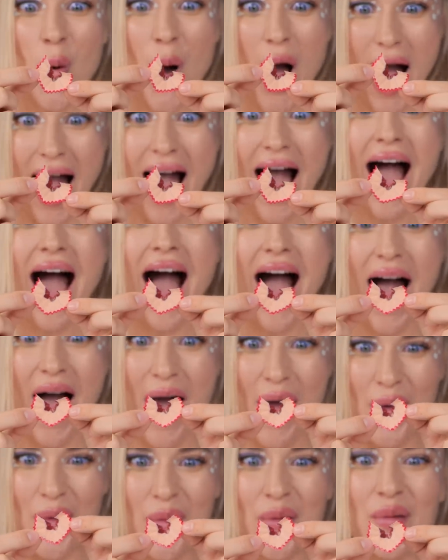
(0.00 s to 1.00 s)
I think this'll be
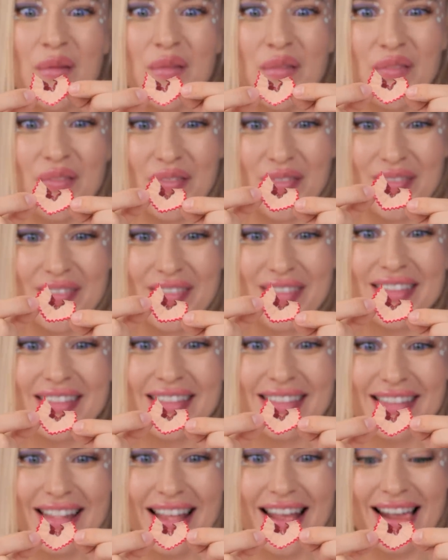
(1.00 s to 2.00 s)
lovely! This is
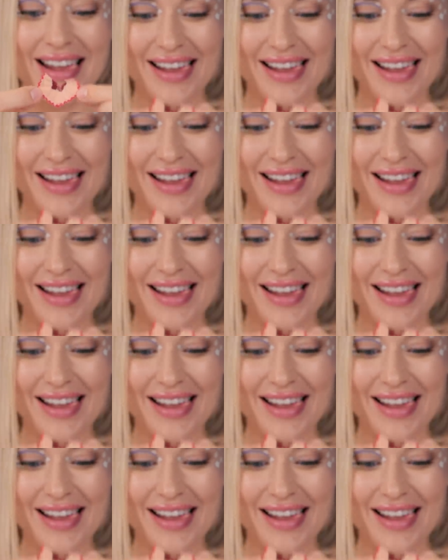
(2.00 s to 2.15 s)
the last